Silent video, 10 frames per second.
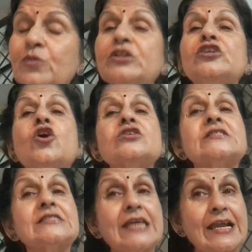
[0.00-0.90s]
with your
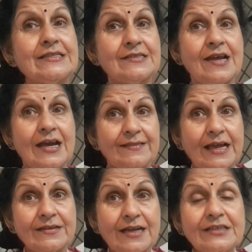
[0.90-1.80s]
state,
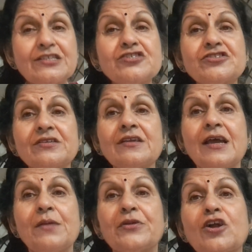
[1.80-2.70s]
that condition,
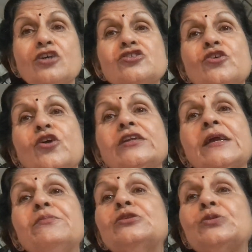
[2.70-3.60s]
because you're not
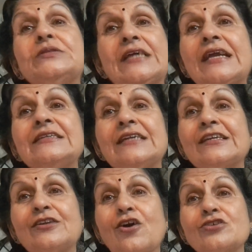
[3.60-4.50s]
able to take
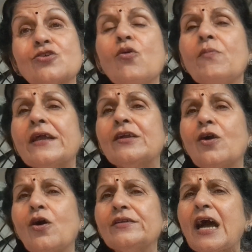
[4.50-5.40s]
that loss. Oh my
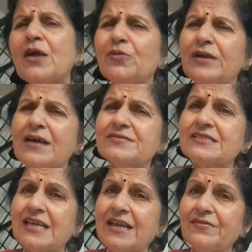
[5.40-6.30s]
God, I would have
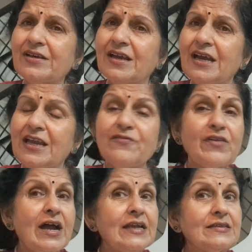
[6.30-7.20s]
saved if
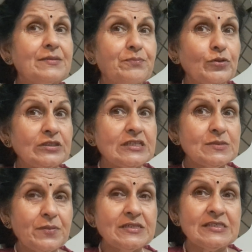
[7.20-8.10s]
I had put this
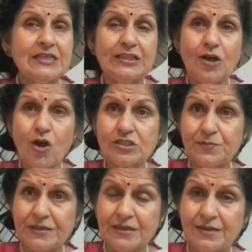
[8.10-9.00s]
person in the
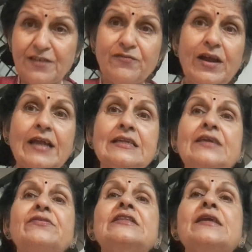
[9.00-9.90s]
hospital, if I had
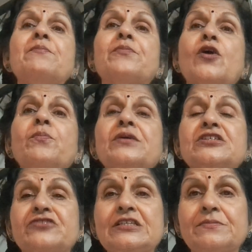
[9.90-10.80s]
given them proper
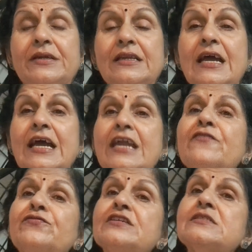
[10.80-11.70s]
treatment,
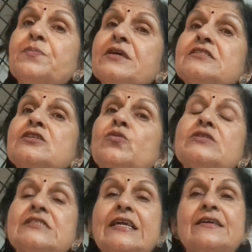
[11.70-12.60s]
if this person
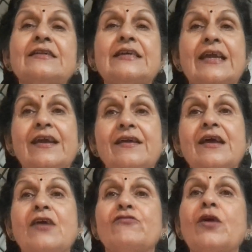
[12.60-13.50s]
was taken care
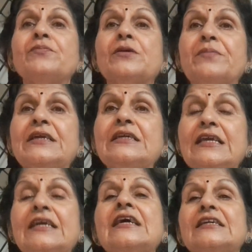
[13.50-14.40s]
from the
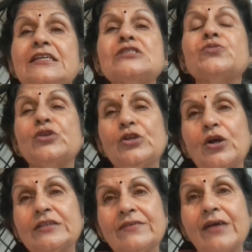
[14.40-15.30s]
beginning, this would
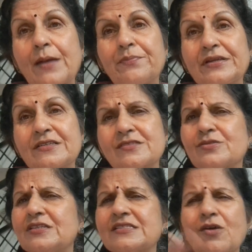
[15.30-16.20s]
not have happened. So
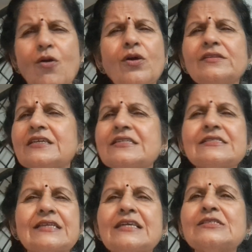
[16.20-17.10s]
there's all these
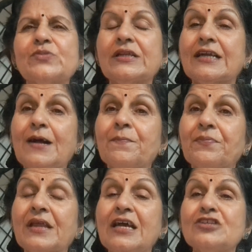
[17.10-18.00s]
things will
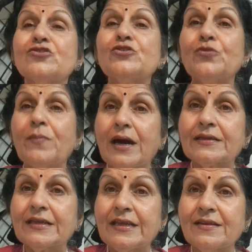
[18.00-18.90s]
come. So you
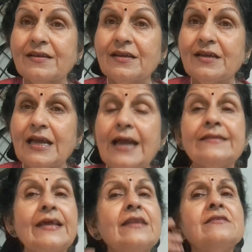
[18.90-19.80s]
bargain.
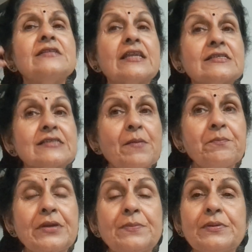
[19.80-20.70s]
And then there are some
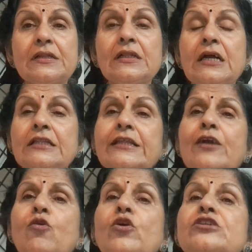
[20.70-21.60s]
people,
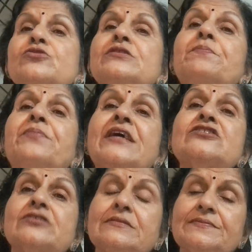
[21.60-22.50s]
they go into
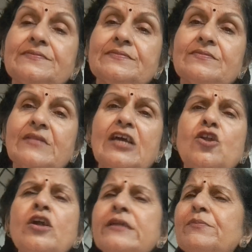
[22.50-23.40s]
depression. They are
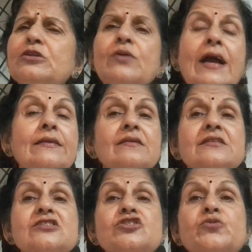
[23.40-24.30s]
not able to handle
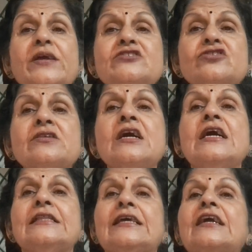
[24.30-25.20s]
the situation.
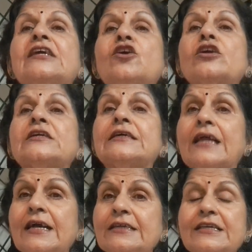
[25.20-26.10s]
They cannot
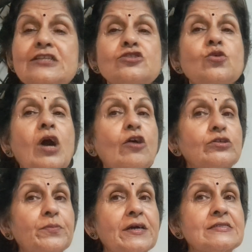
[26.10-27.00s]
cry. There is no
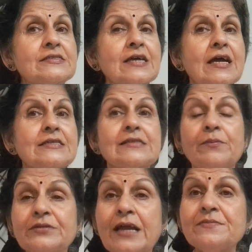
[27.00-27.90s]
outburst.
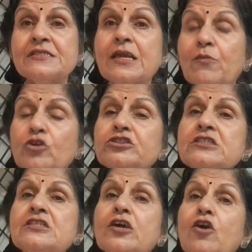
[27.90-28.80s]
Sometimes the
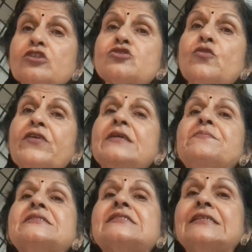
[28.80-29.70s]
emotions are also very
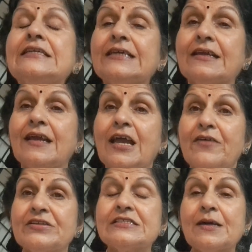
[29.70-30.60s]
misleading.
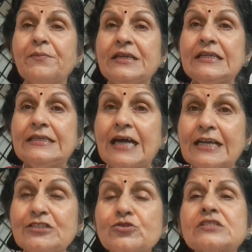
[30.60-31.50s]
When somebody
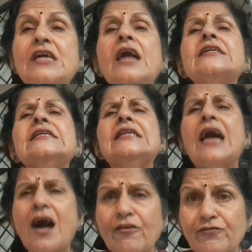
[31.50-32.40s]
dies, you start
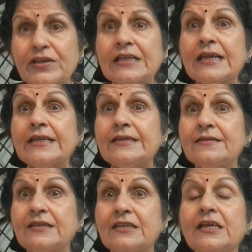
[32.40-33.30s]
laughing like
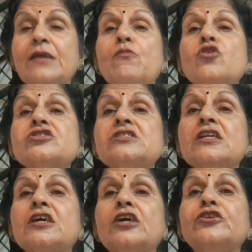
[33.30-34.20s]
anything. The
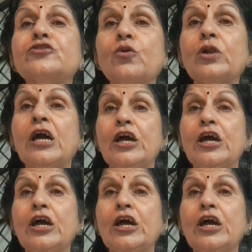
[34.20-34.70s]
emotional control.